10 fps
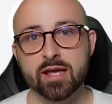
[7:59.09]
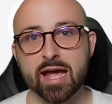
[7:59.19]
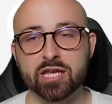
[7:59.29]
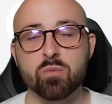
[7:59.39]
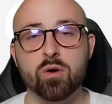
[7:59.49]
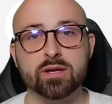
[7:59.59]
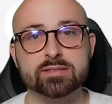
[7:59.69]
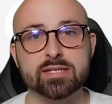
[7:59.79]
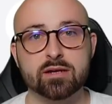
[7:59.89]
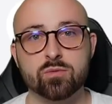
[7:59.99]
and you won't
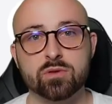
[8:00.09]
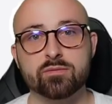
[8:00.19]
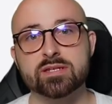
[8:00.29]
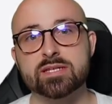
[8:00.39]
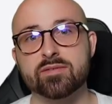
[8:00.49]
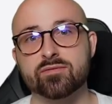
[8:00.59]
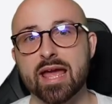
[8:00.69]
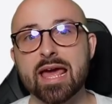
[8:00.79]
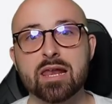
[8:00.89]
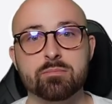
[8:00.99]
consider all of the
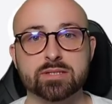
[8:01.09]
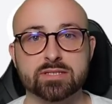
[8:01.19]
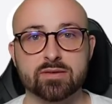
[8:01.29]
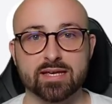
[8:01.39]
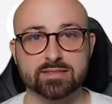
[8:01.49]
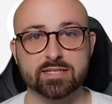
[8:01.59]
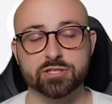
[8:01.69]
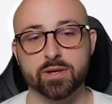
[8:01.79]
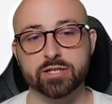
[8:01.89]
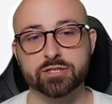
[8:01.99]
different elements of that
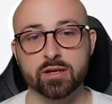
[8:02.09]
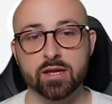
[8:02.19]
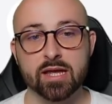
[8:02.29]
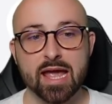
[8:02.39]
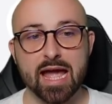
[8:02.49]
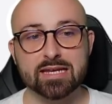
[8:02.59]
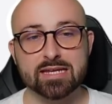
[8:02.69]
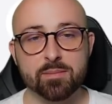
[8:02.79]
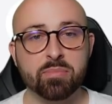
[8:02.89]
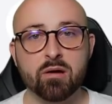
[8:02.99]
situation. And
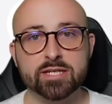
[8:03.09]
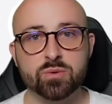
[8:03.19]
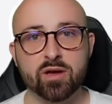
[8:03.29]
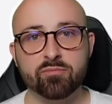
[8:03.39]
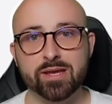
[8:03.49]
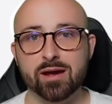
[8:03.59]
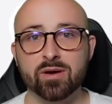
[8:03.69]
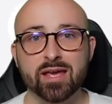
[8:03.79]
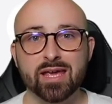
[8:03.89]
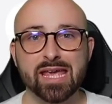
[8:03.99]
it applies to FPL.